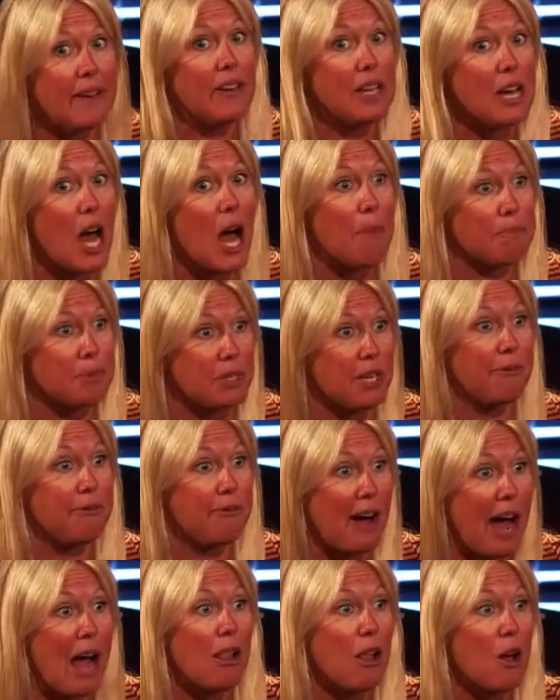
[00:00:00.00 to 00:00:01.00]
given up to
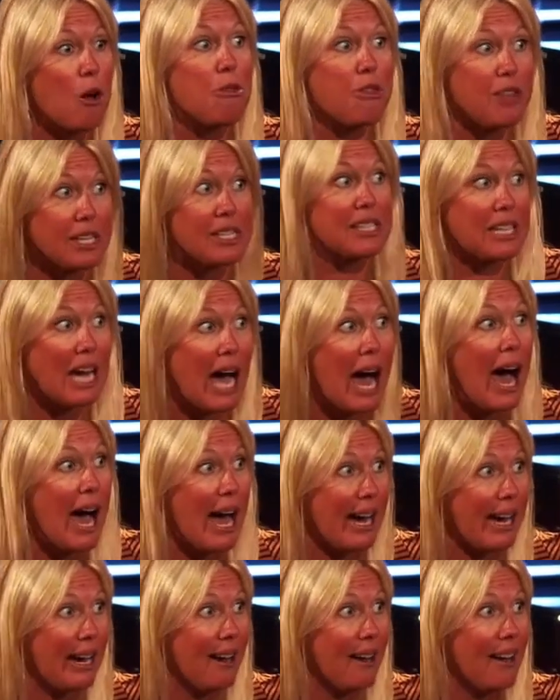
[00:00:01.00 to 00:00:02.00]
follow this
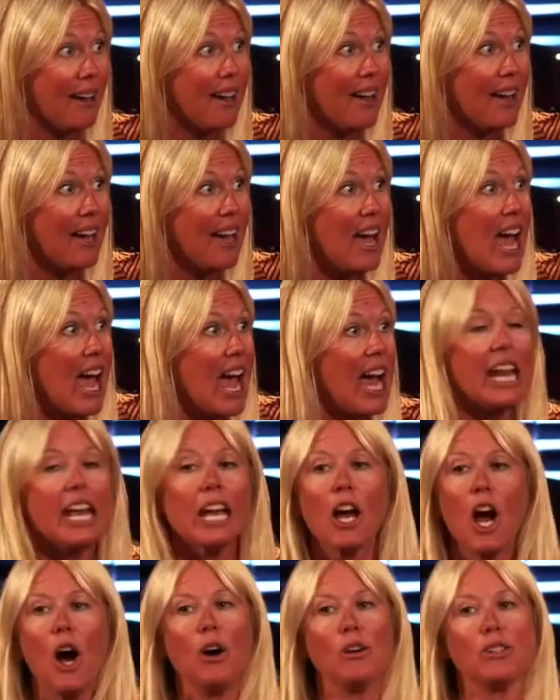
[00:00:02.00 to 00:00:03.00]
guy. And
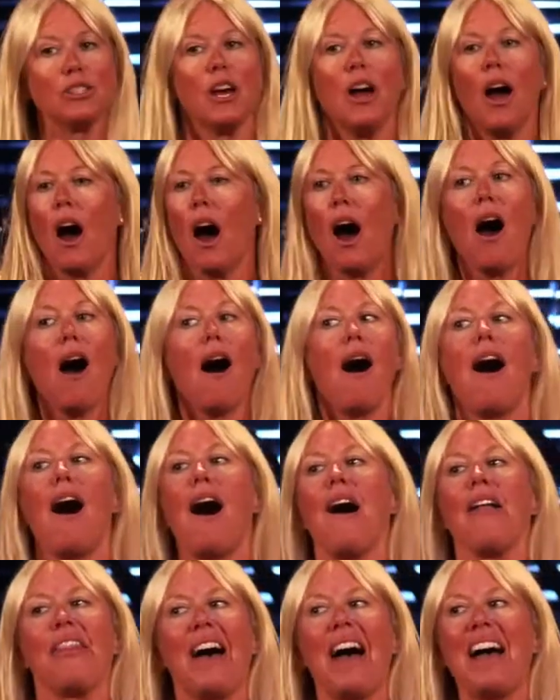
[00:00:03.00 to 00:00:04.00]
he goes,
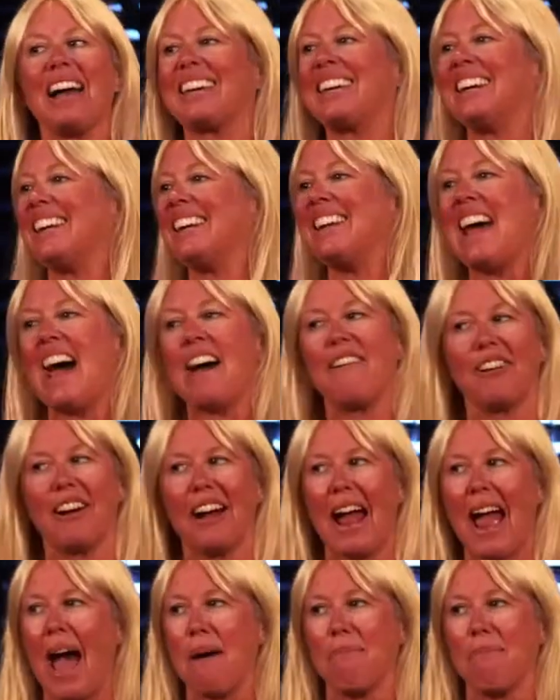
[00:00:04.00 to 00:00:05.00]
oh, that can never